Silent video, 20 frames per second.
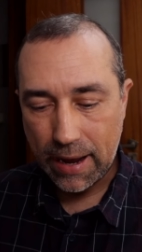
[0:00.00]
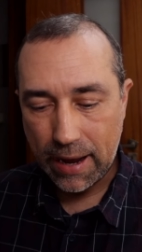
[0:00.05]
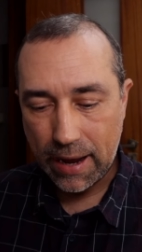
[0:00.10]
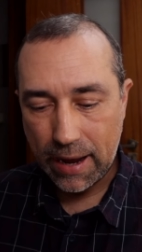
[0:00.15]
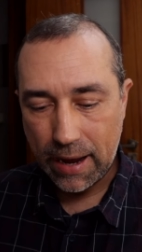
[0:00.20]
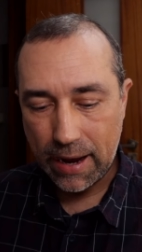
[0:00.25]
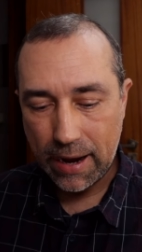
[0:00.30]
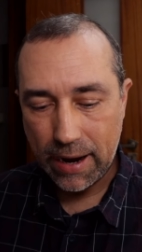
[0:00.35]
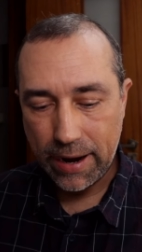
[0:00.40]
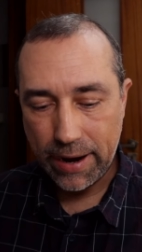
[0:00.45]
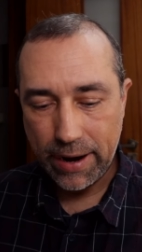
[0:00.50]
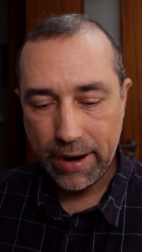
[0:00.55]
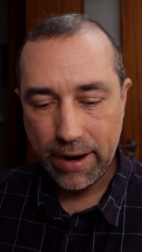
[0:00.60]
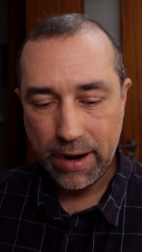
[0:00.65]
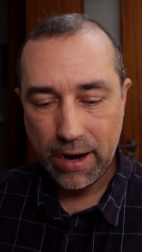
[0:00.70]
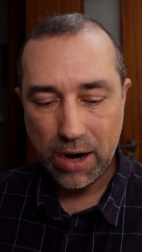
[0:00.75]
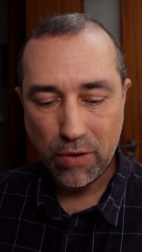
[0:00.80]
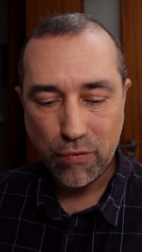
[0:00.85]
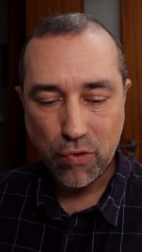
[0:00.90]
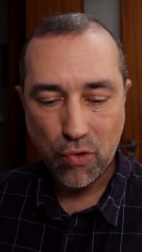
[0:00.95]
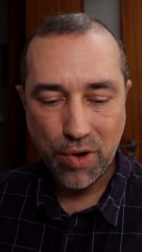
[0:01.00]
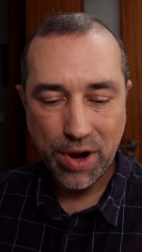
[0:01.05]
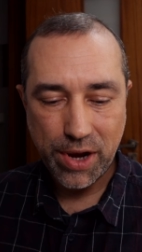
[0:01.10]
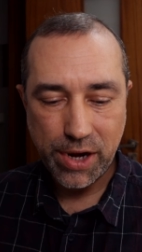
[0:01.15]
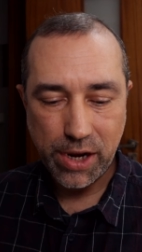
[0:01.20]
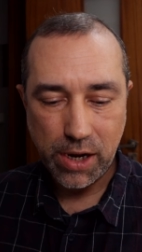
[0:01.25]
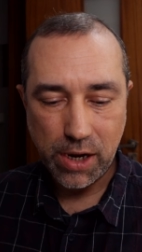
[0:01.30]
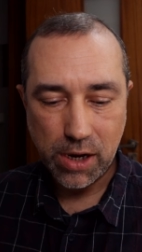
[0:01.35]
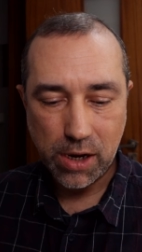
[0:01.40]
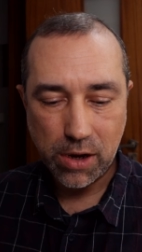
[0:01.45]
I have
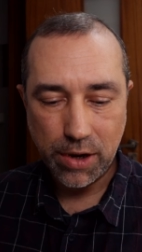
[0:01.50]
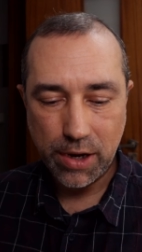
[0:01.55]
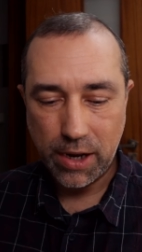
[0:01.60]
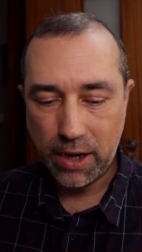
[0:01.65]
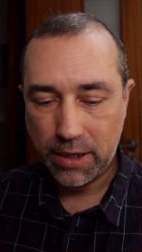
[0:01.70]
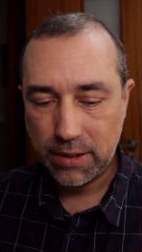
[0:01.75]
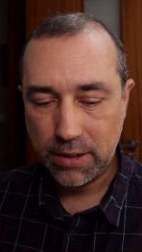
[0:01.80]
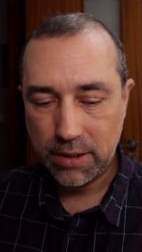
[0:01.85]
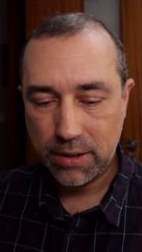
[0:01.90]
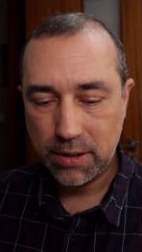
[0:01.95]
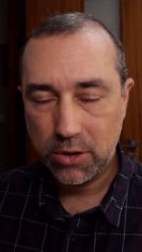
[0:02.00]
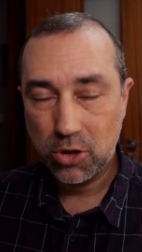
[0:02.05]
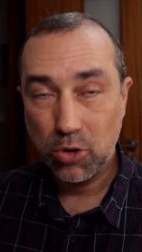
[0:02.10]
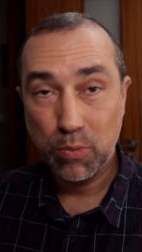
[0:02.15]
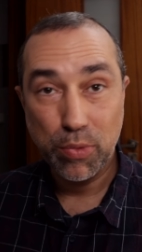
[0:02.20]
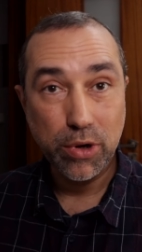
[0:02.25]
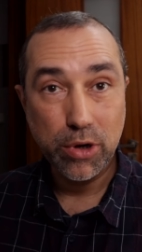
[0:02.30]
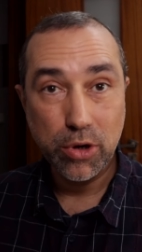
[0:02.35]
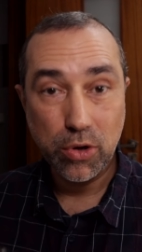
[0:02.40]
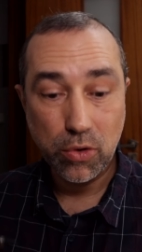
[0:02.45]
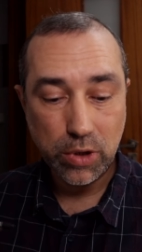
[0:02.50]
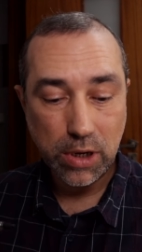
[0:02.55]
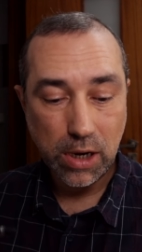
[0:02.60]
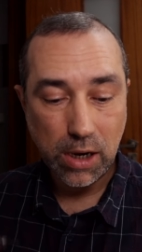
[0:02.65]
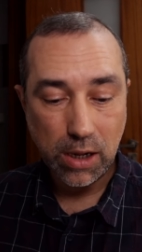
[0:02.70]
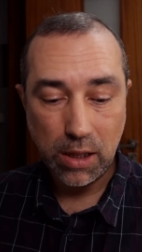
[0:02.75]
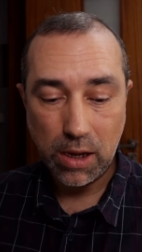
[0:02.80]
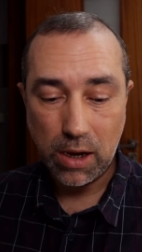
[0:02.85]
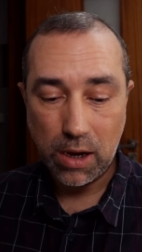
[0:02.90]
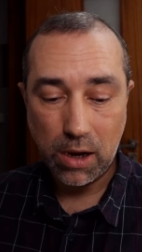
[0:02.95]
already connected the Supernote
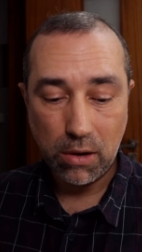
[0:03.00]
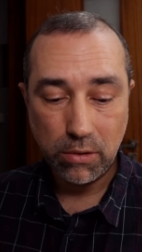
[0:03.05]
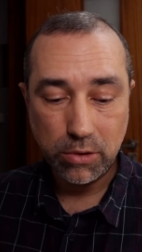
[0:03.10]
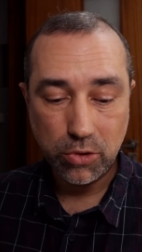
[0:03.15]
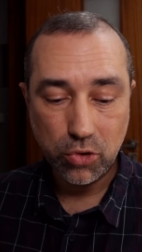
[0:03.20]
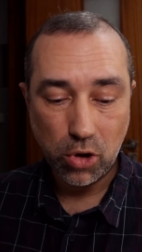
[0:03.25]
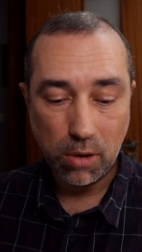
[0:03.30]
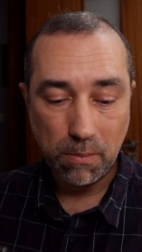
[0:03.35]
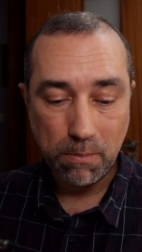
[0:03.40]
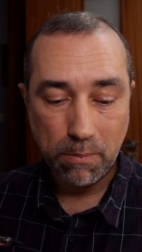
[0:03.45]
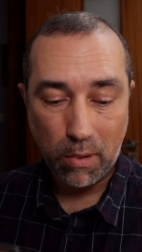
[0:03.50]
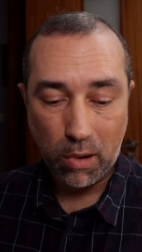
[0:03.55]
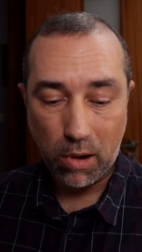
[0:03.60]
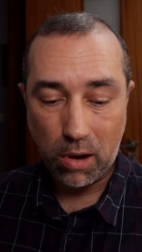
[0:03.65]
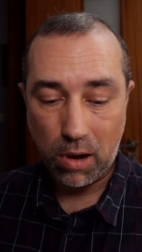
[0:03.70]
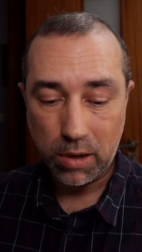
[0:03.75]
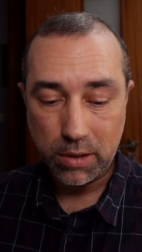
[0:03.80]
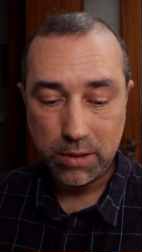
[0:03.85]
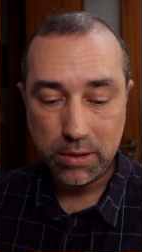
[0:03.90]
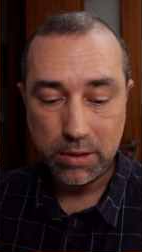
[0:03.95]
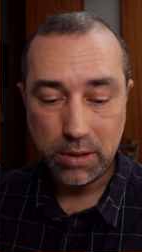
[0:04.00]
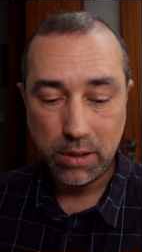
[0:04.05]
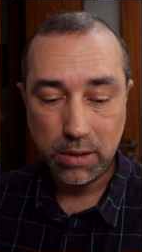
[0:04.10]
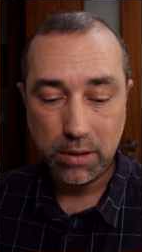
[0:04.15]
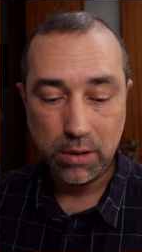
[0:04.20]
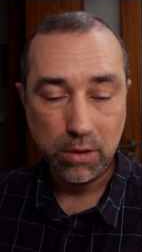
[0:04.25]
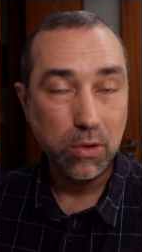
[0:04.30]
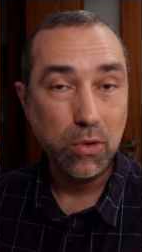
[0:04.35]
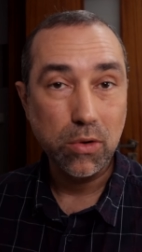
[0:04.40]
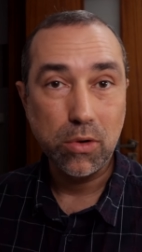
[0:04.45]
Cloud, Dropbox,
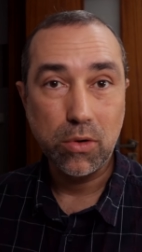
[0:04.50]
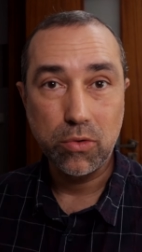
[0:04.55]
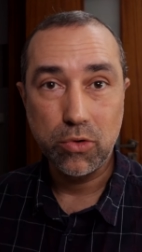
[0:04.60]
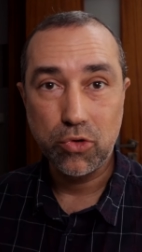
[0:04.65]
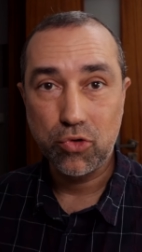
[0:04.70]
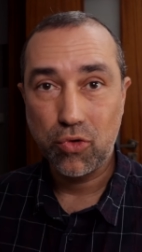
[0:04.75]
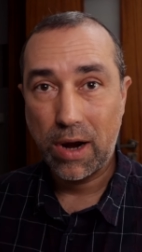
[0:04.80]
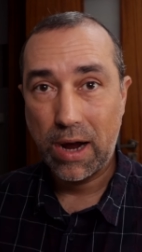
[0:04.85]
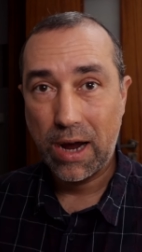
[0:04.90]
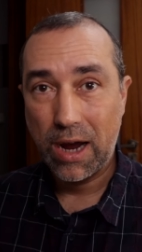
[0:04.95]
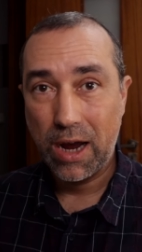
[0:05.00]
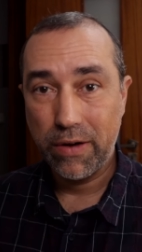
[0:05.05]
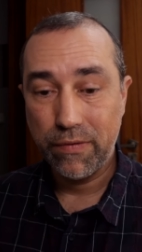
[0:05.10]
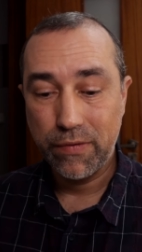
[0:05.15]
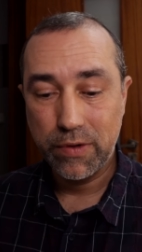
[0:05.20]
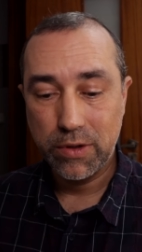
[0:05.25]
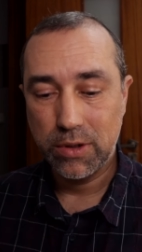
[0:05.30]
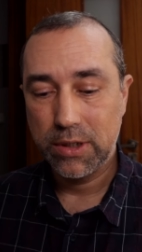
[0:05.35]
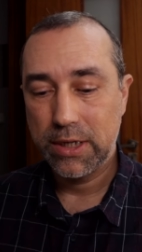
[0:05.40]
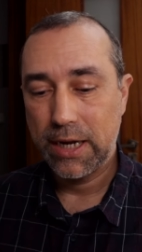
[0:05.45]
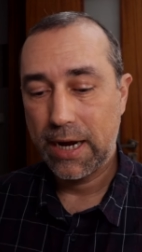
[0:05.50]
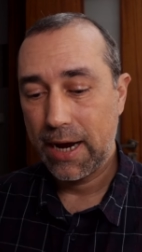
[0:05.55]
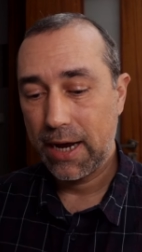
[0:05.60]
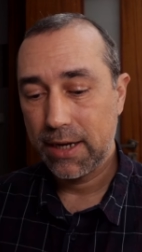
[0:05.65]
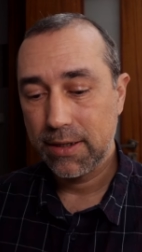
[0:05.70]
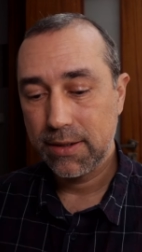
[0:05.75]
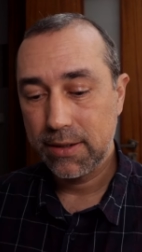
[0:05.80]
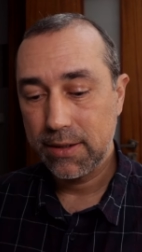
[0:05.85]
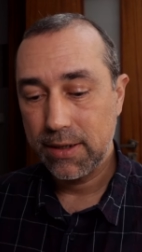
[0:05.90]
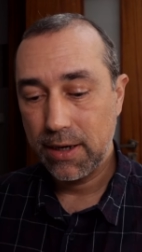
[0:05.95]
and Google Drive to
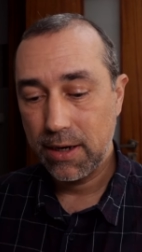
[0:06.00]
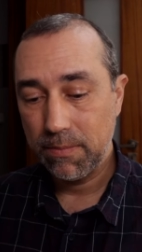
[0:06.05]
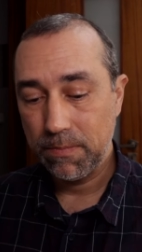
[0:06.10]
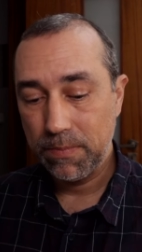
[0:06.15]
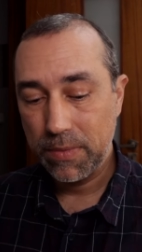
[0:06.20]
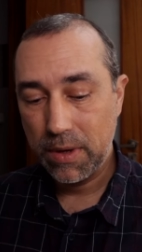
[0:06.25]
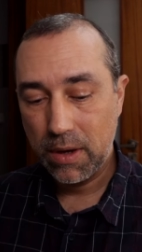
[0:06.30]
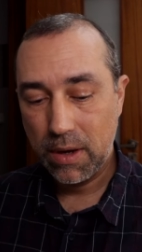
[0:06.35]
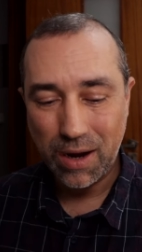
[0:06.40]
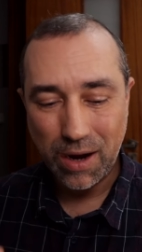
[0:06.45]
test them.